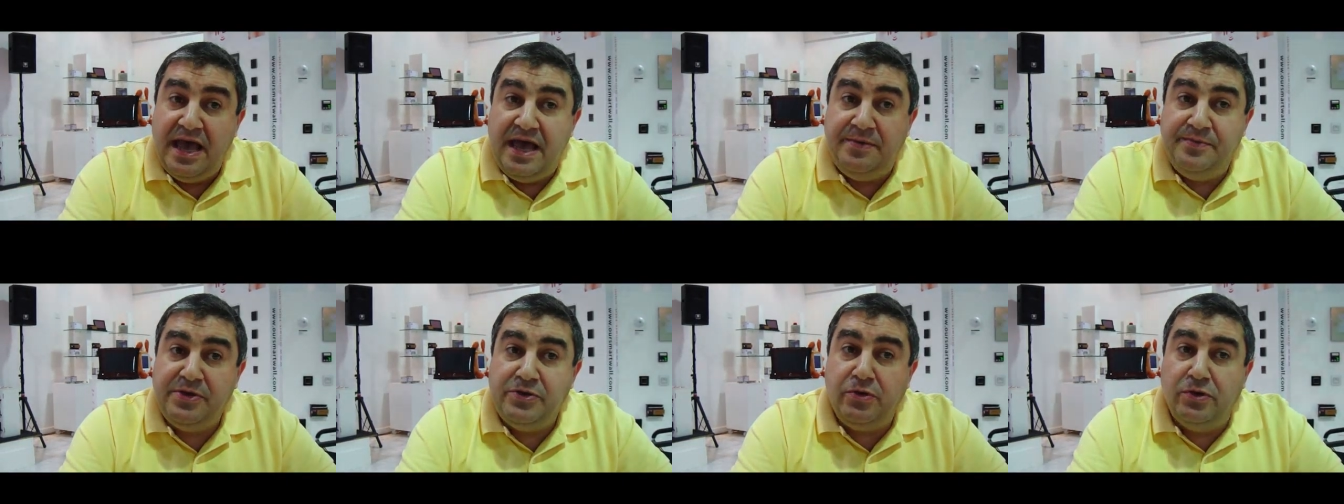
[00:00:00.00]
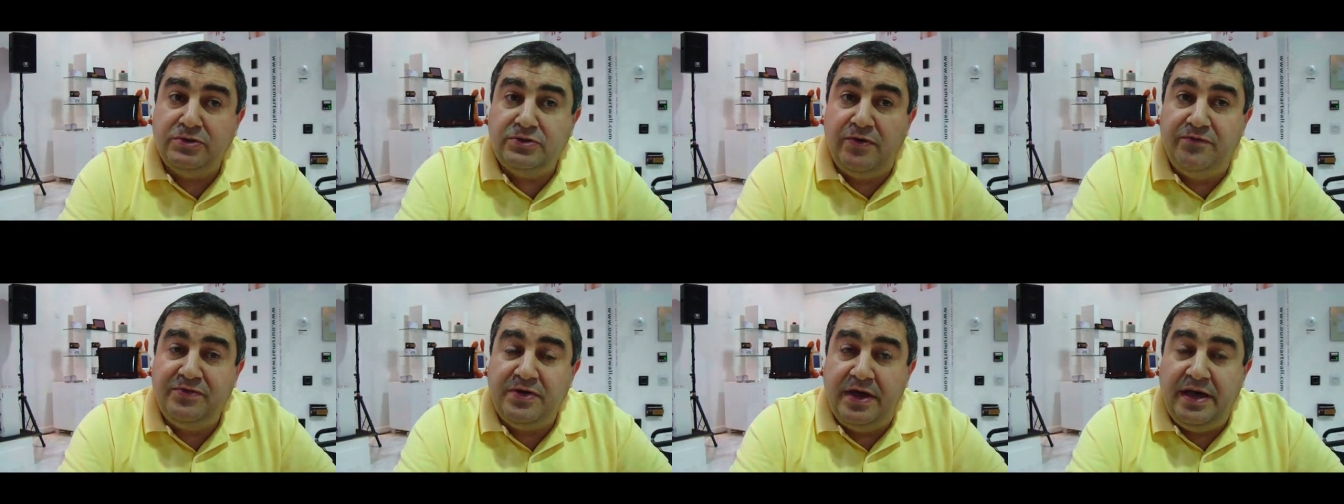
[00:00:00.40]
and
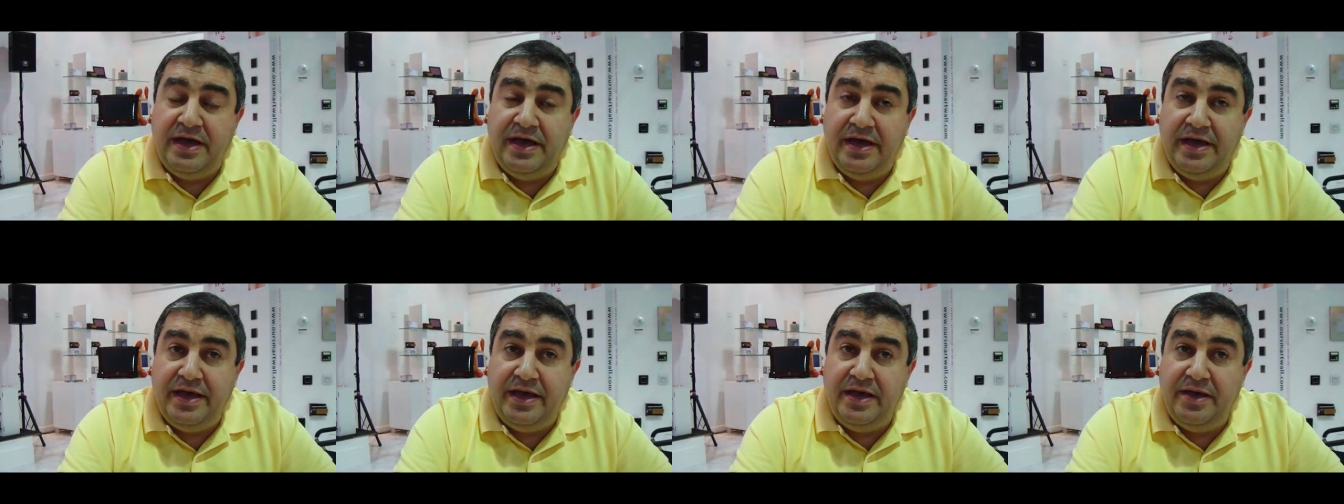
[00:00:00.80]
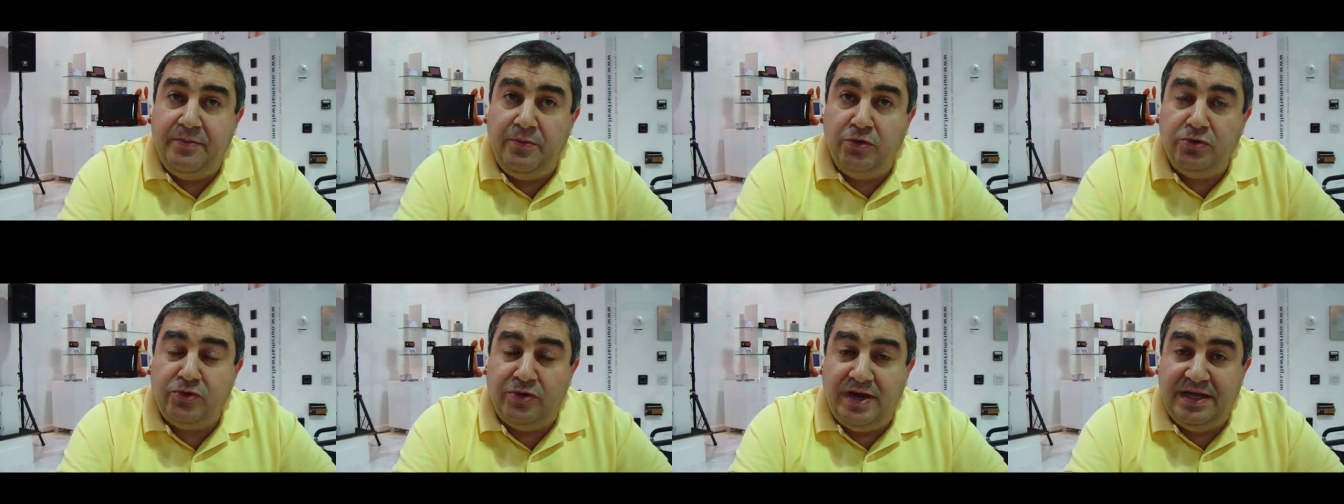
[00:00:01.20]
because of the uh,
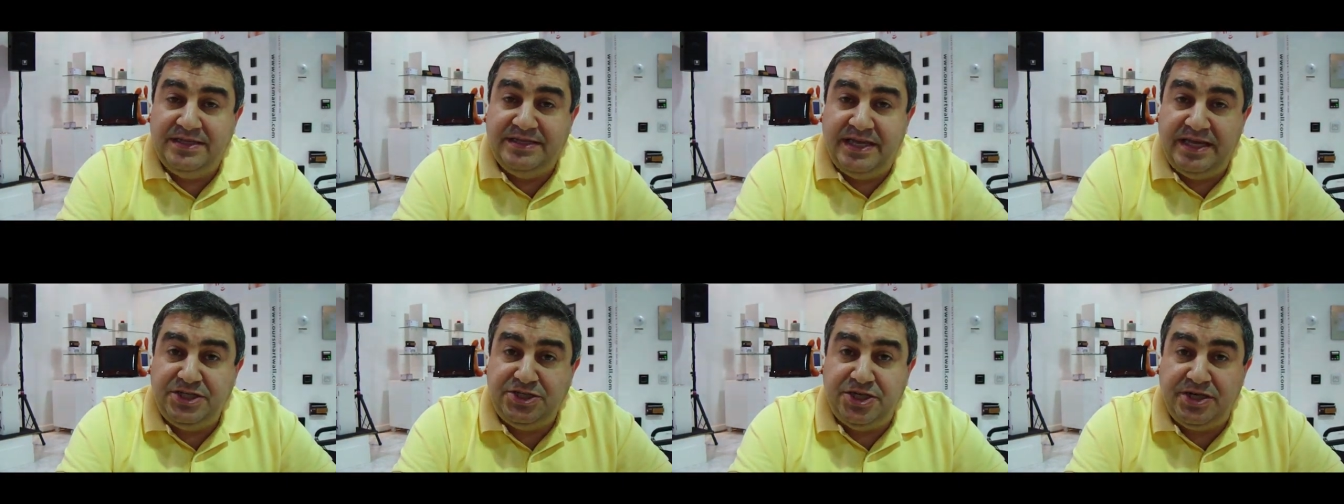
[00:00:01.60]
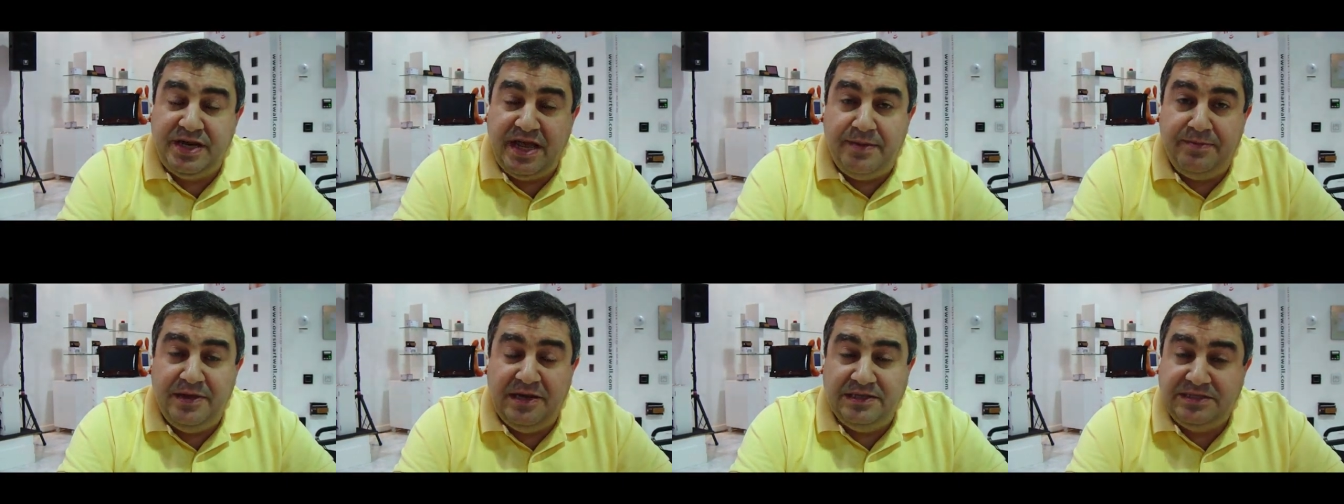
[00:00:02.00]

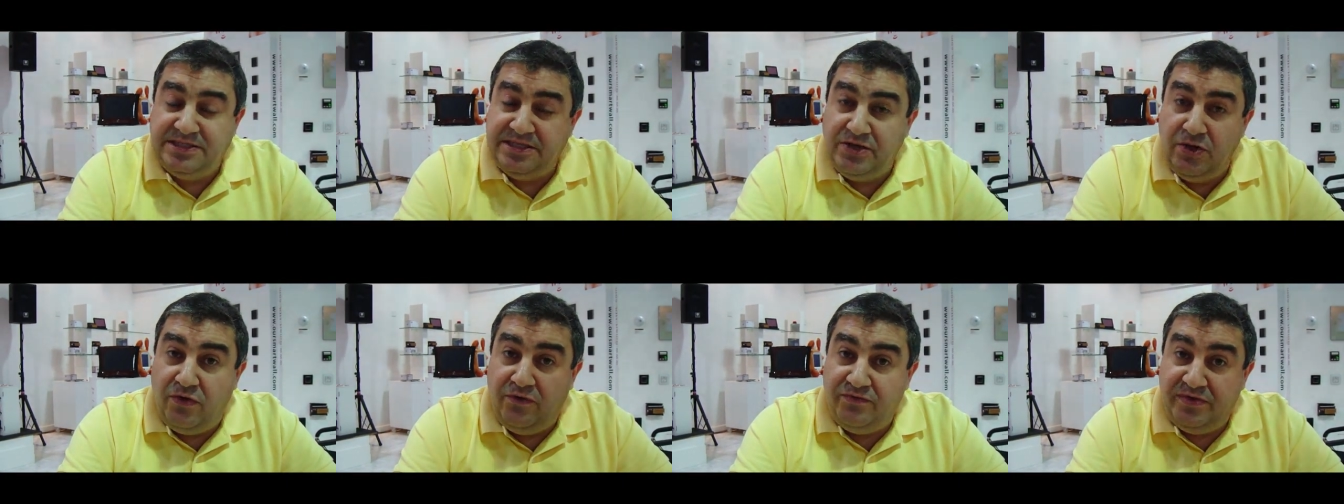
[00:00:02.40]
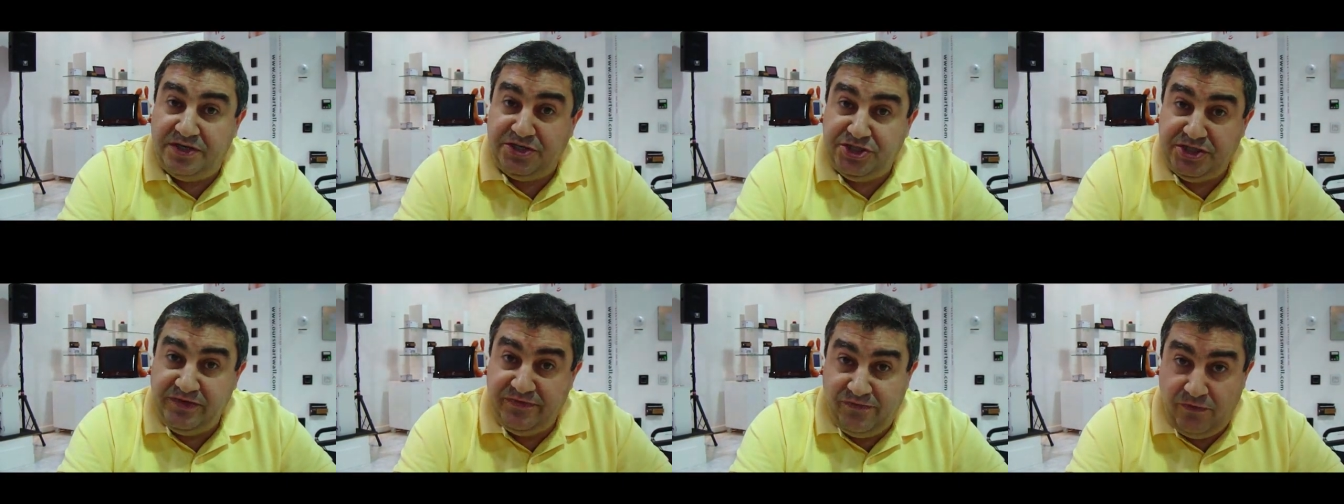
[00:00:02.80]
motorization ability of
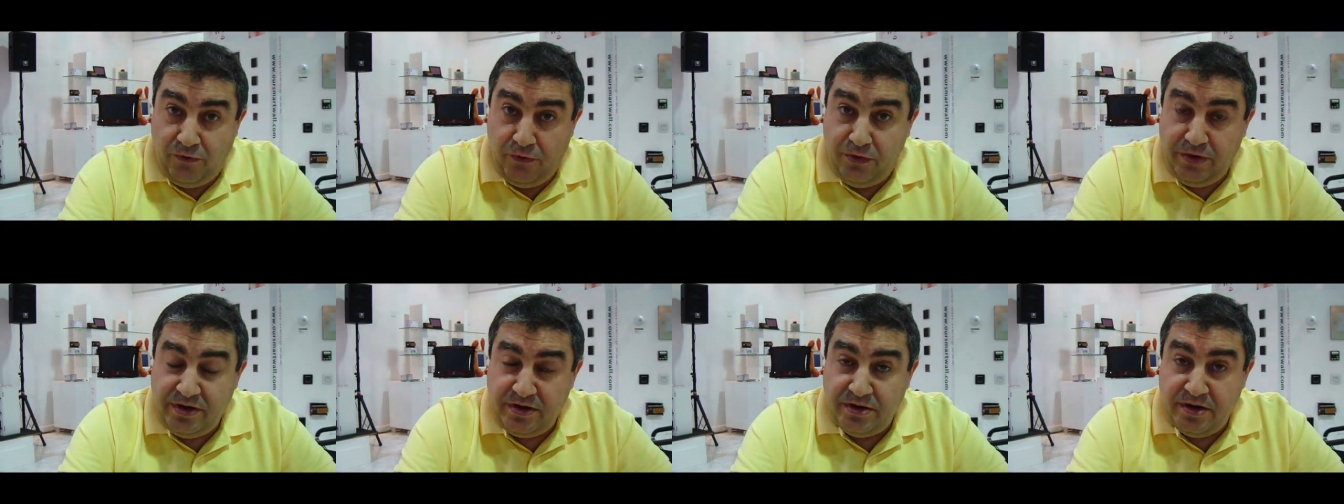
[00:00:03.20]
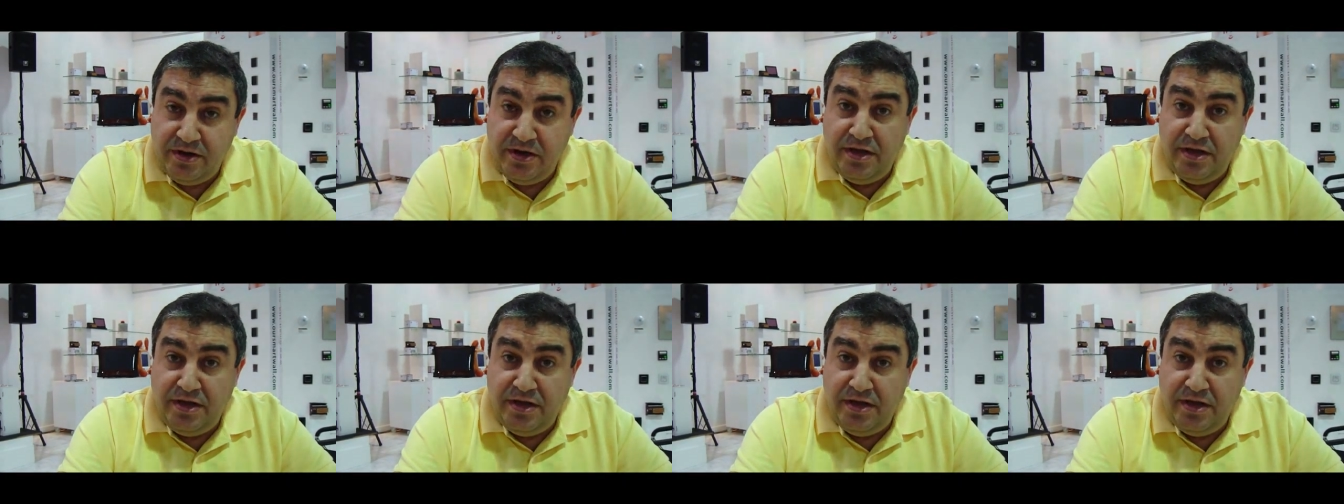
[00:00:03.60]
the G four uh,